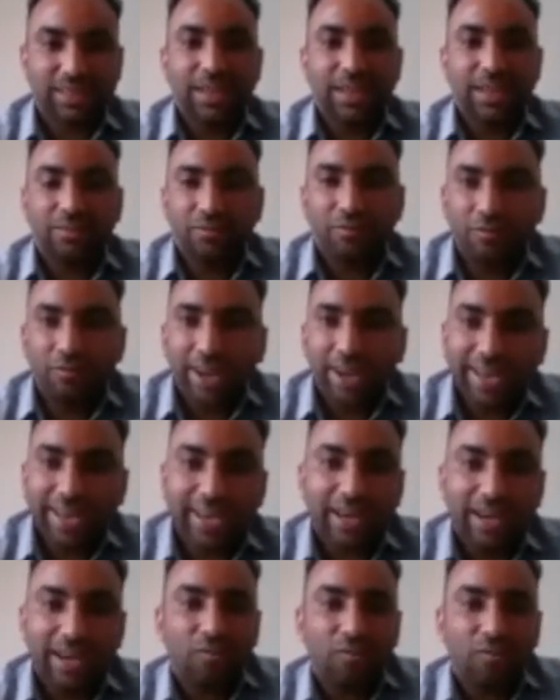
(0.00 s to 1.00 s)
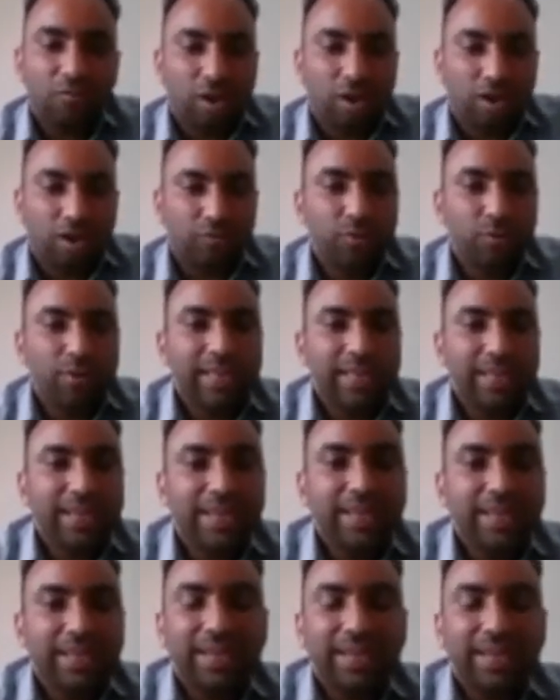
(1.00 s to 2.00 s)
while for fruiting,
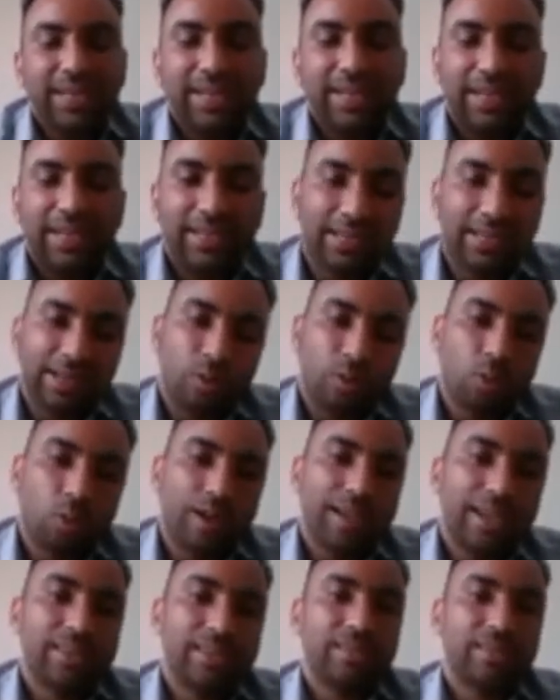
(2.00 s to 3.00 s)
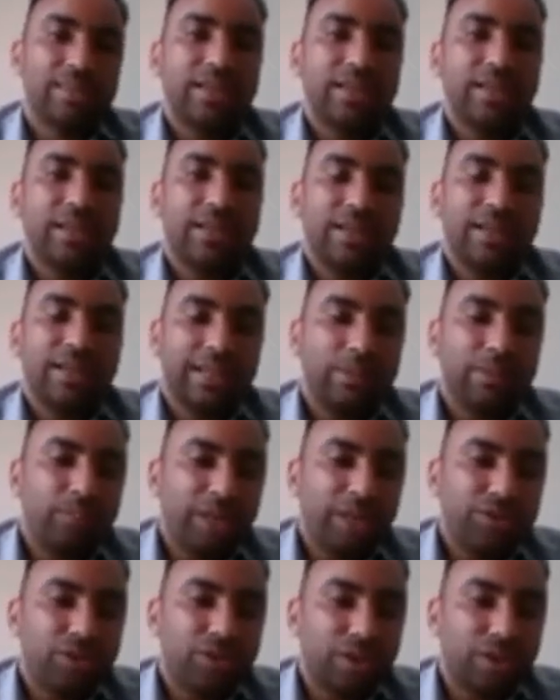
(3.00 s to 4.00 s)
it requires
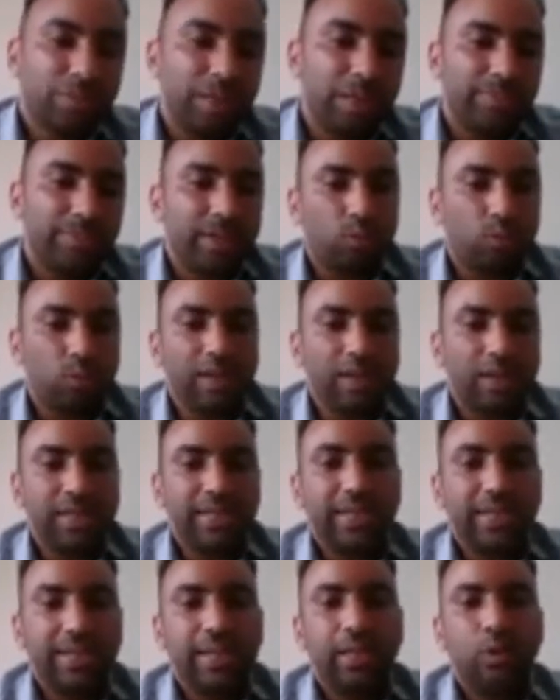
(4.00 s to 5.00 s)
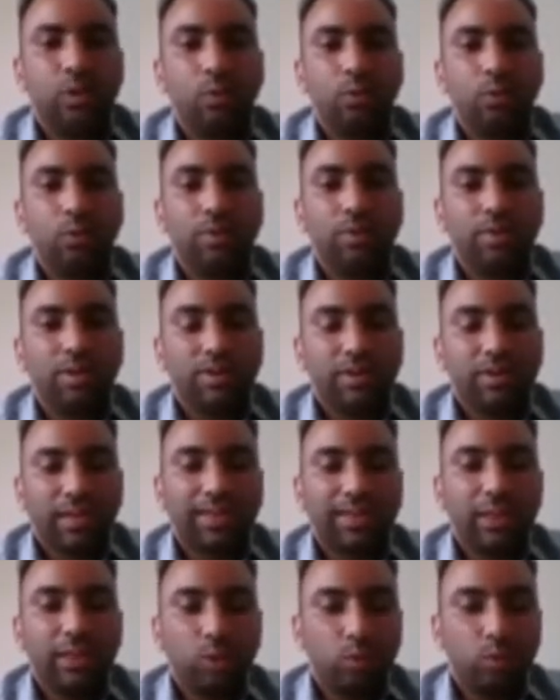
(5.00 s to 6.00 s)
temperature between 28 to
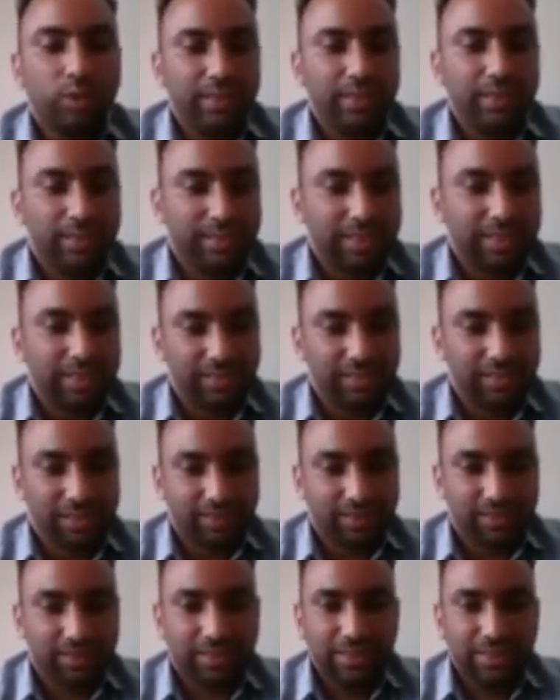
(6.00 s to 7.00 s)
32 degrees Celsius.